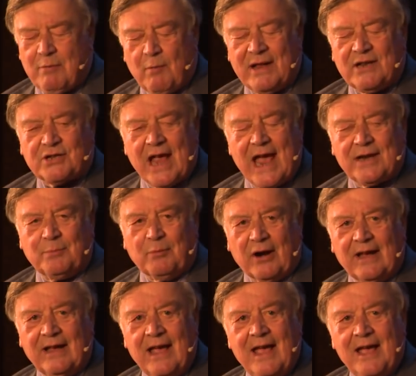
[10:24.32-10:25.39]
wins
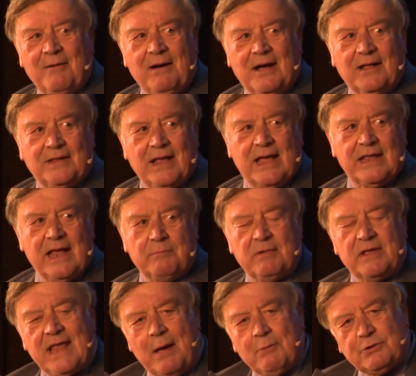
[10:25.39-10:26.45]
Canterbury. Well,
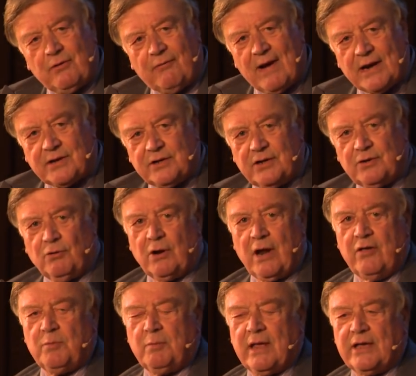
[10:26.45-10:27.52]
but that was reflected all
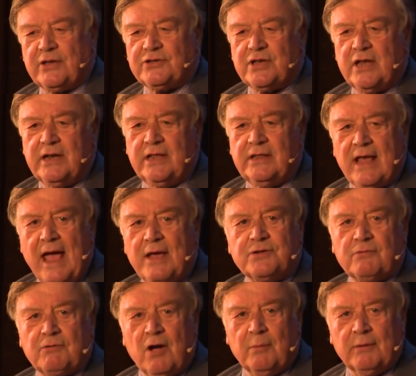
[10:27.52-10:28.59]
over the place. And in the House
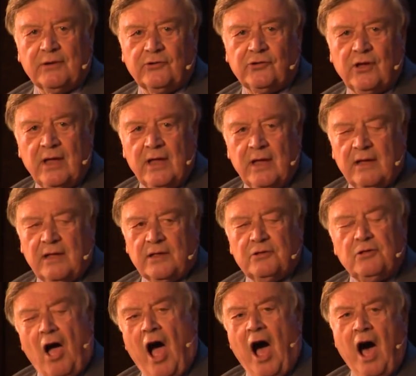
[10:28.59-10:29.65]
of Commons,
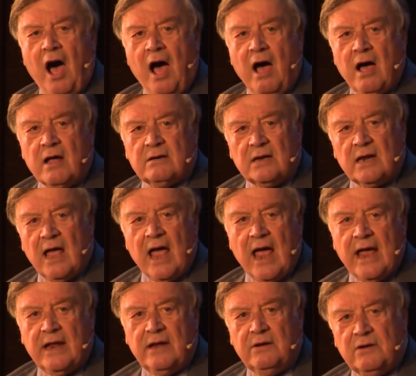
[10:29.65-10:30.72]
the
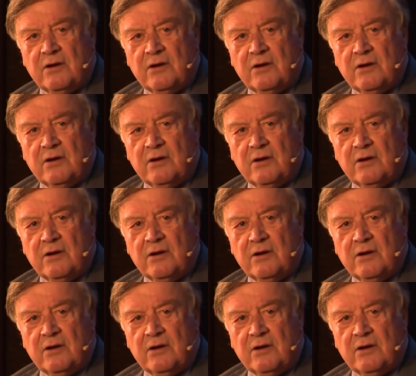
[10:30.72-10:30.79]
hard-line